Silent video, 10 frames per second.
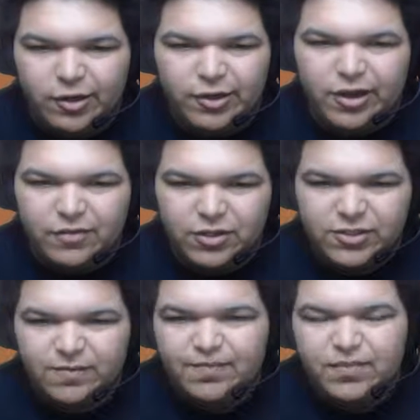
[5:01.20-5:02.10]
like you to have
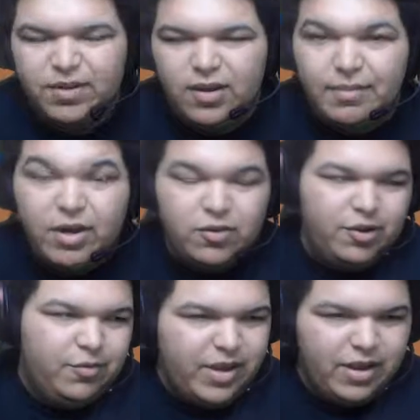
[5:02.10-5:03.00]
this. A metal
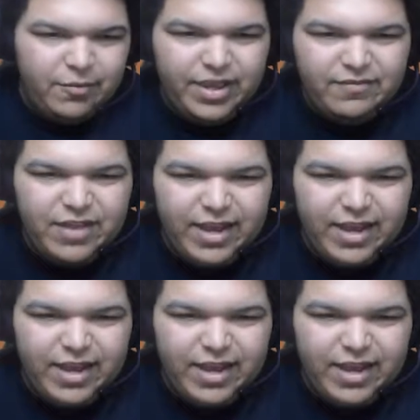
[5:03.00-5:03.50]
coat. Wow, we have